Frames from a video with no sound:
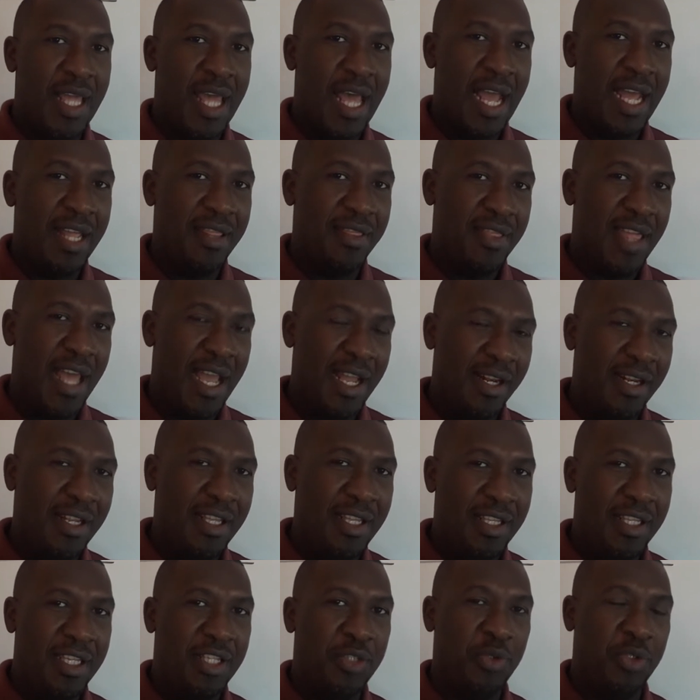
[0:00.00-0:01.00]
And that
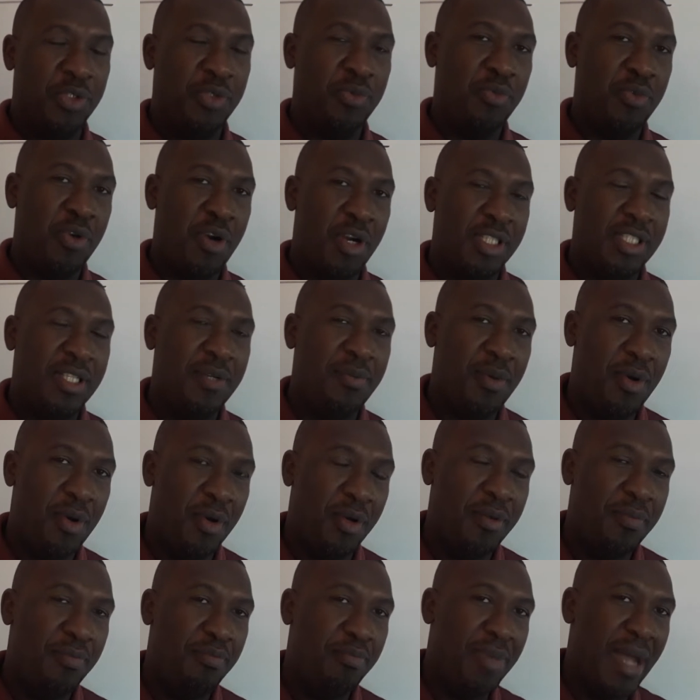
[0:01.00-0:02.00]
linkage was brought
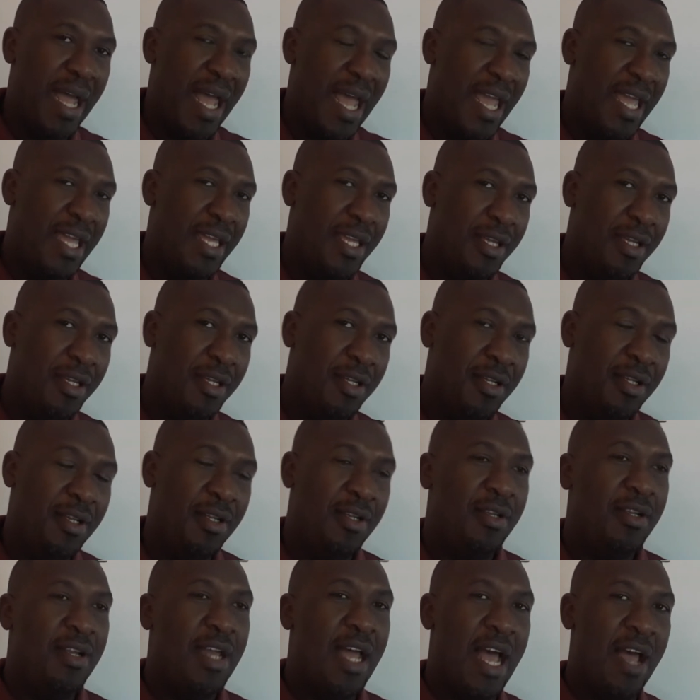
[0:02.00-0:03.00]
about by
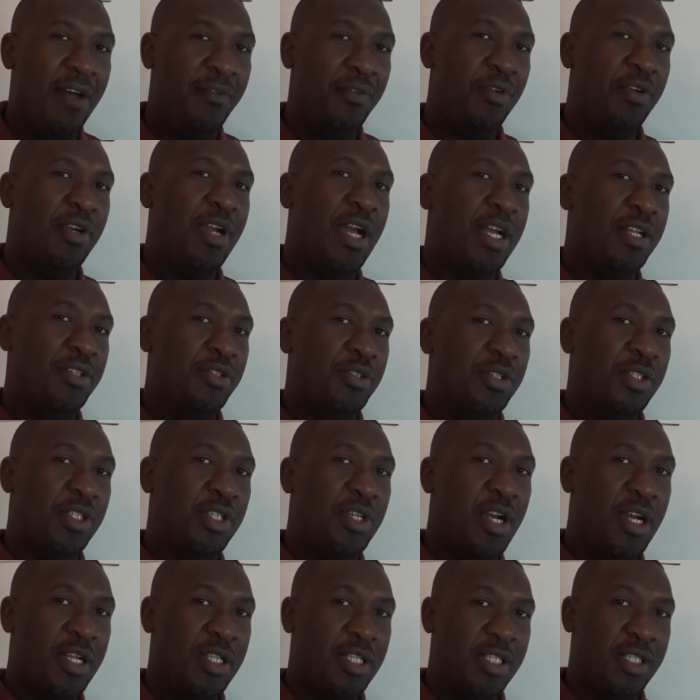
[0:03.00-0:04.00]
Avogadro's
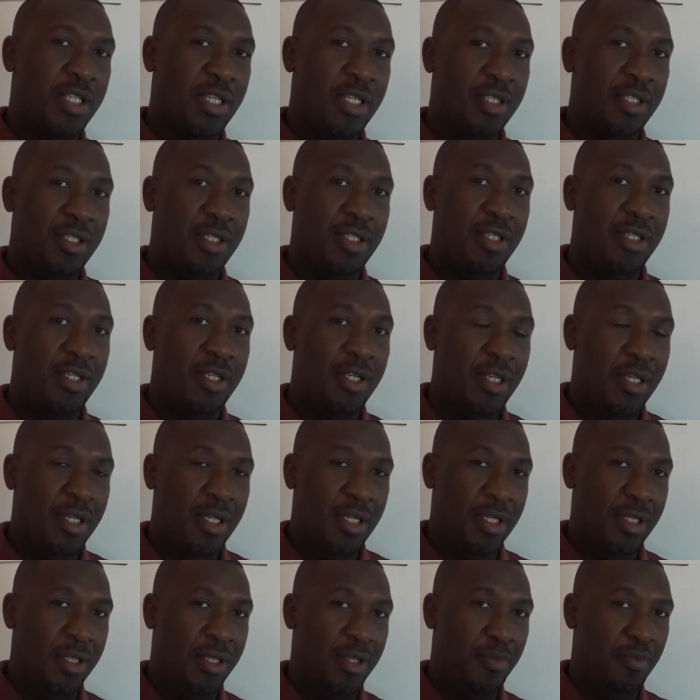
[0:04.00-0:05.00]
constant,
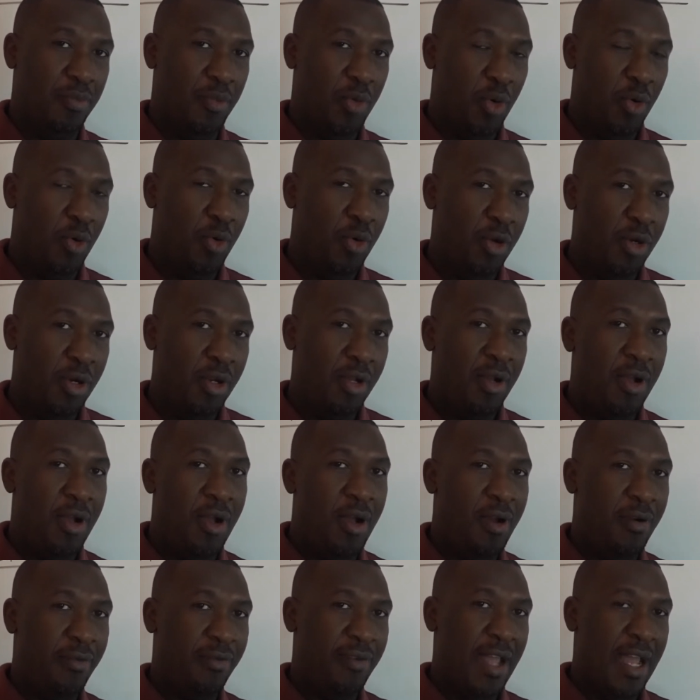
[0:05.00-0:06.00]
the mole
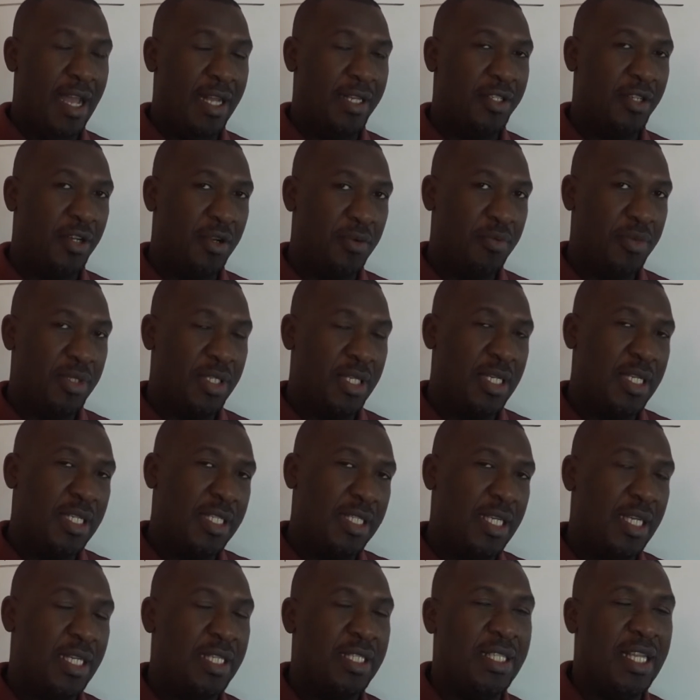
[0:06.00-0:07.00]
of atoms,
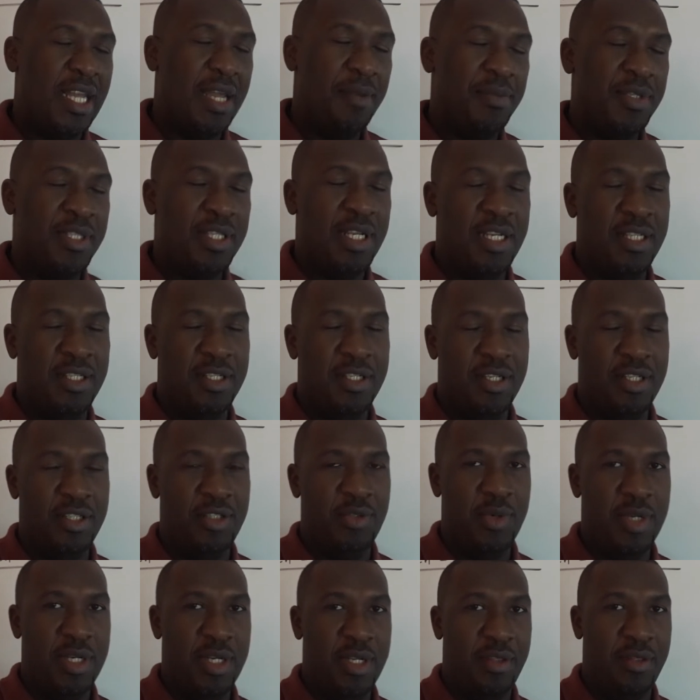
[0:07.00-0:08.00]
6 times 10 to the
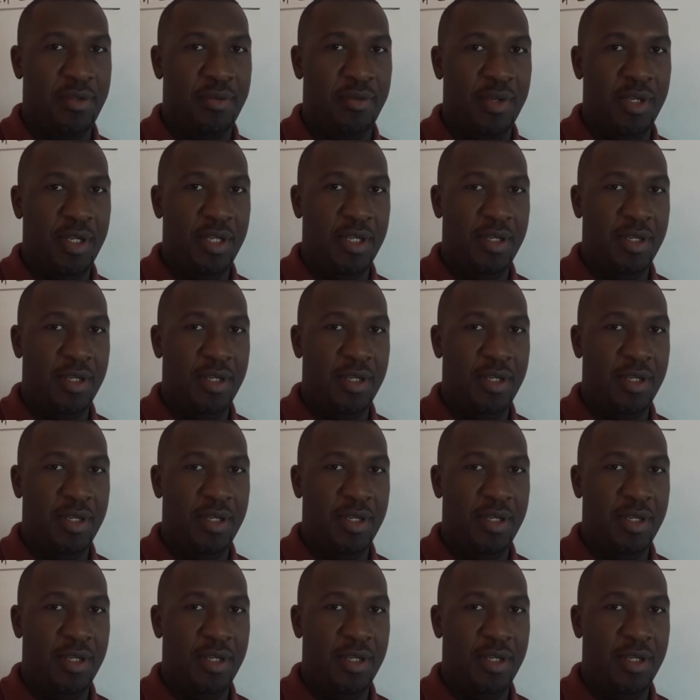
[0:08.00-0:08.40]
23